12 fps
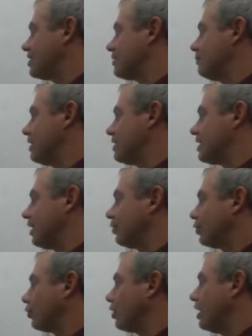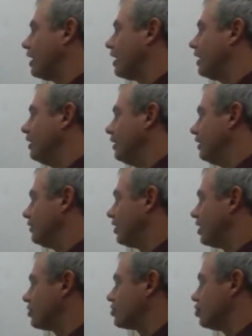just means at 3,
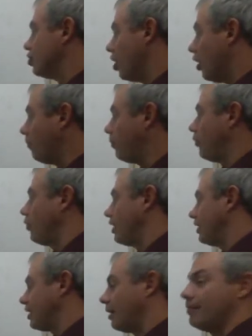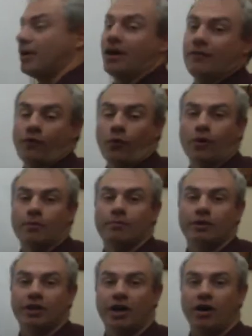there's no point above or
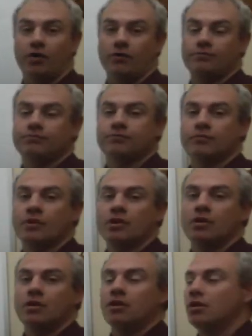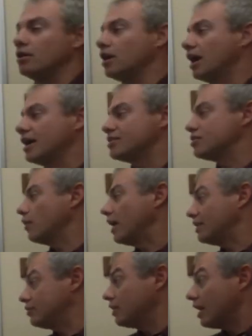below. So I
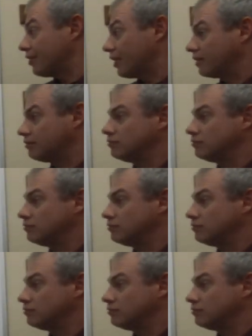do nothing.